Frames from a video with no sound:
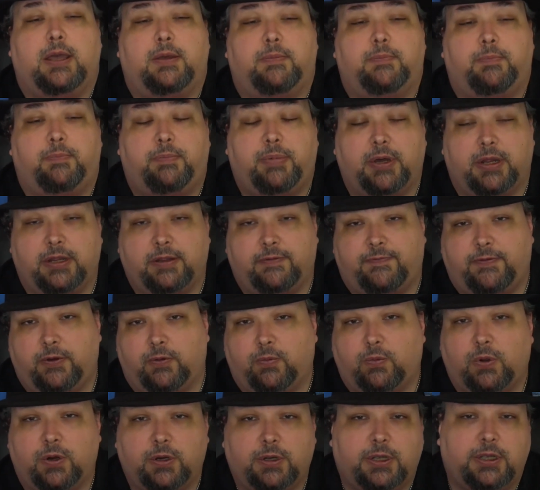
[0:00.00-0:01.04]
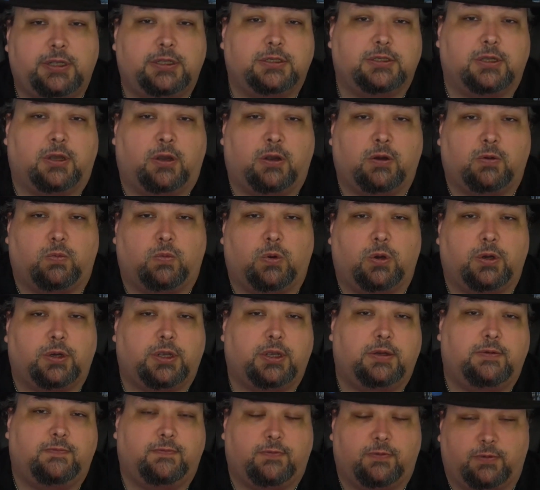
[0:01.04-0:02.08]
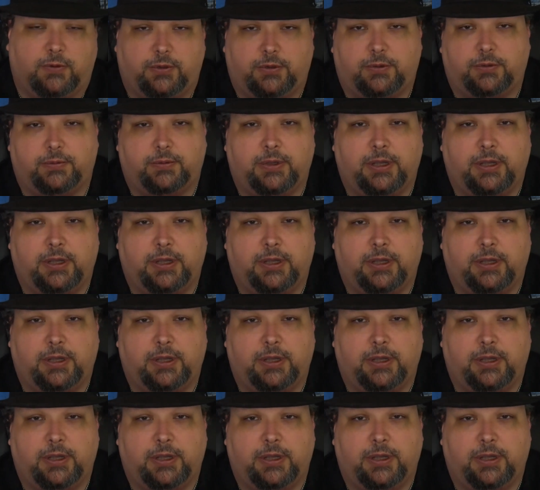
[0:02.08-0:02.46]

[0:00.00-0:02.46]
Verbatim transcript: But if your workings are working for you